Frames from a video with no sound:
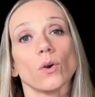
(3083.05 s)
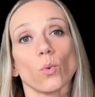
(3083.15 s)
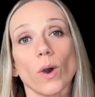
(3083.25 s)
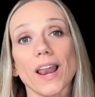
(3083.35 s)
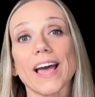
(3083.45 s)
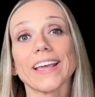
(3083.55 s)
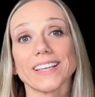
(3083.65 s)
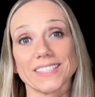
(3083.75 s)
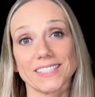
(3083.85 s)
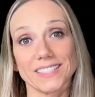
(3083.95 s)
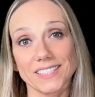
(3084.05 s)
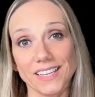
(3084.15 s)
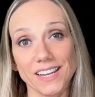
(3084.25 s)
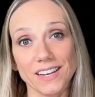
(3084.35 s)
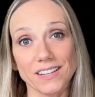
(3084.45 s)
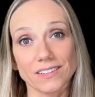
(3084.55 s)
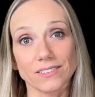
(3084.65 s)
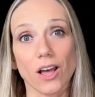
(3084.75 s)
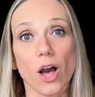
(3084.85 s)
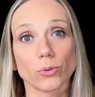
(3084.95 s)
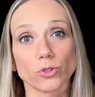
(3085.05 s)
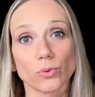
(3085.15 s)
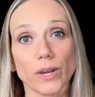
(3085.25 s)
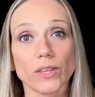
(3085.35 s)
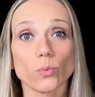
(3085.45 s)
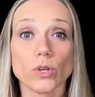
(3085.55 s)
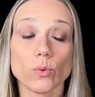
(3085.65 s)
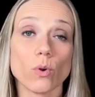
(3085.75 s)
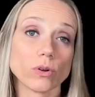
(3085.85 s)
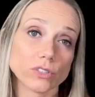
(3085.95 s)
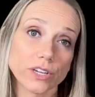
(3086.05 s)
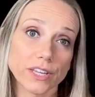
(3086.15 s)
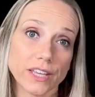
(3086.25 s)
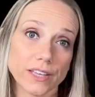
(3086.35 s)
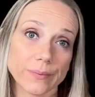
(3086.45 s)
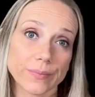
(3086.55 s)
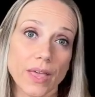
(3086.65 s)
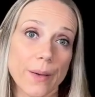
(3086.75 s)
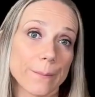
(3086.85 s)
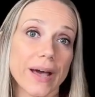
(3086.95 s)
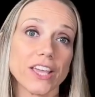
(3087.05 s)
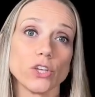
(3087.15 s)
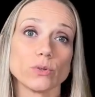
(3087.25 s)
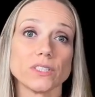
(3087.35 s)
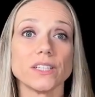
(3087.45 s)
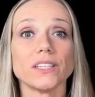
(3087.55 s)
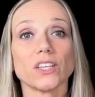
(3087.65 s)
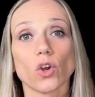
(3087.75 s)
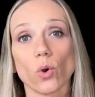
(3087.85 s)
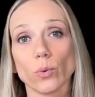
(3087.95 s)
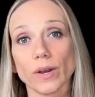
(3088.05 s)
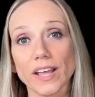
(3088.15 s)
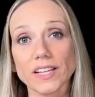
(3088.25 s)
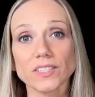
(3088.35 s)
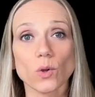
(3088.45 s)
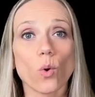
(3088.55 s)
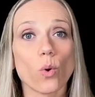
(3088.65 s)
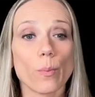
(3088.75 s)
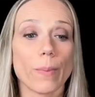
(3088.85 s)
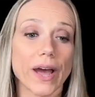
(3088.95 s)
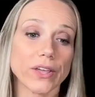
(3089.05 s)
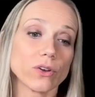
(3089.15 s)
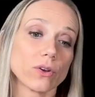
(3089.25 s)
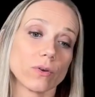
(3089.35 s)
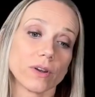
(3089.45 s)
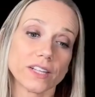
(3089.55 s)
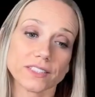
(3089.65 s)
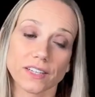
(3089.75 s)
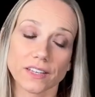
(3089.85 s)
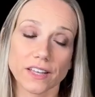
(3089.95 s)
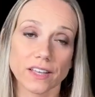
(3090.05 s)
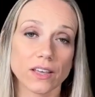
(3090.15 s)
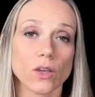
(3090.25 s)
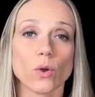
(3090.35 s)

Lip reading: Well, I can still obturate with a warm technique by using the coneless or bioconeless technique.